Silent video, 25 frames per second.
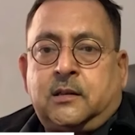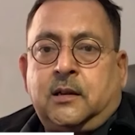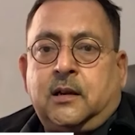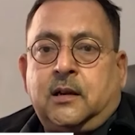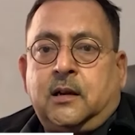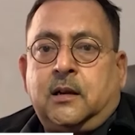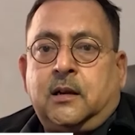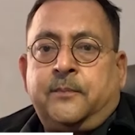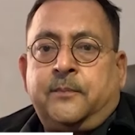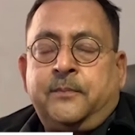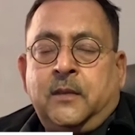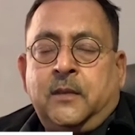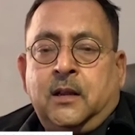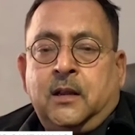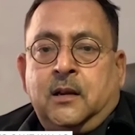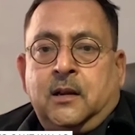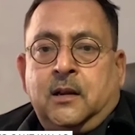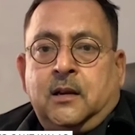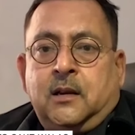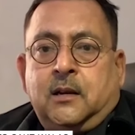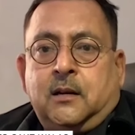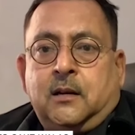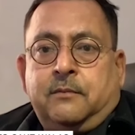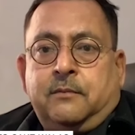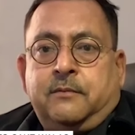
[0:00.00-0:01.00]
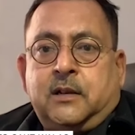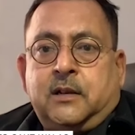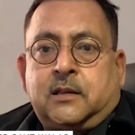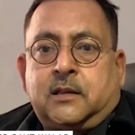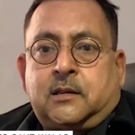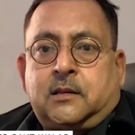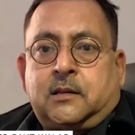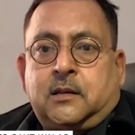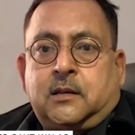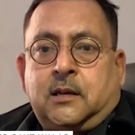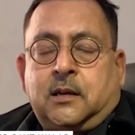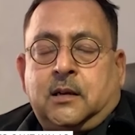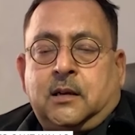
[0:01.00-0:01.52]
uh, with
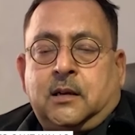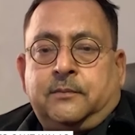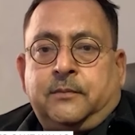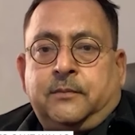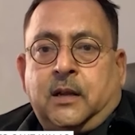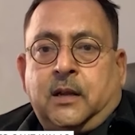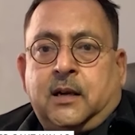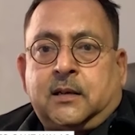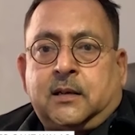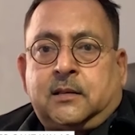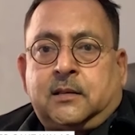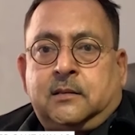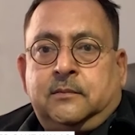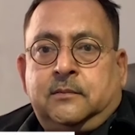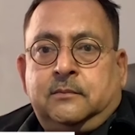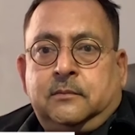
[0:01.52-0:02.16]
uh, uh,